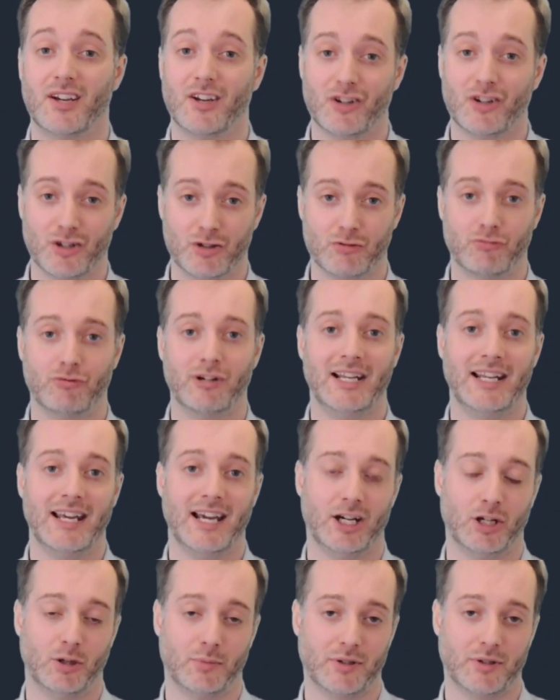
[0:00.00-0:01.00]
could really
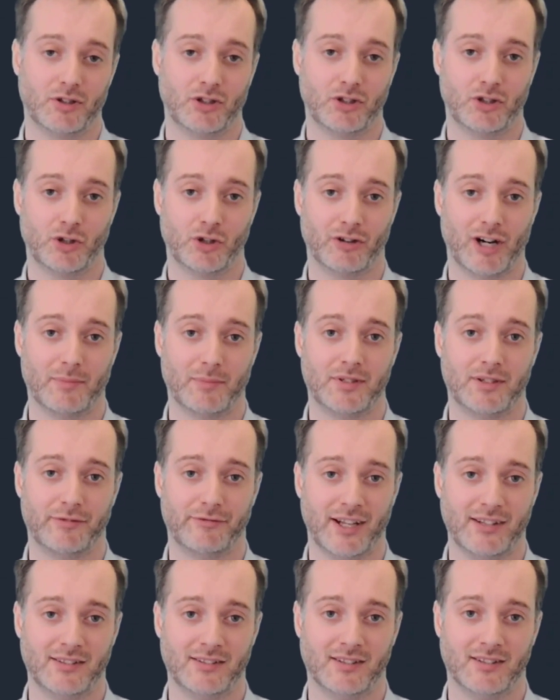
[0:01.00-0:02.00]
help shore up
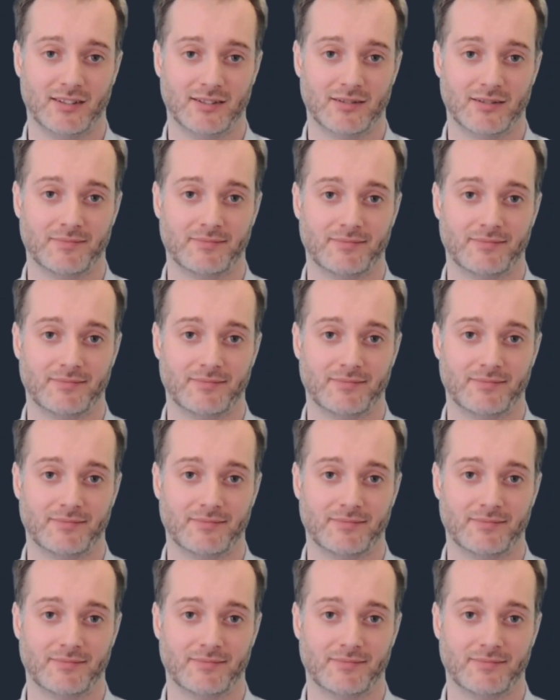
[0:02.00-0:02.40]
defenses.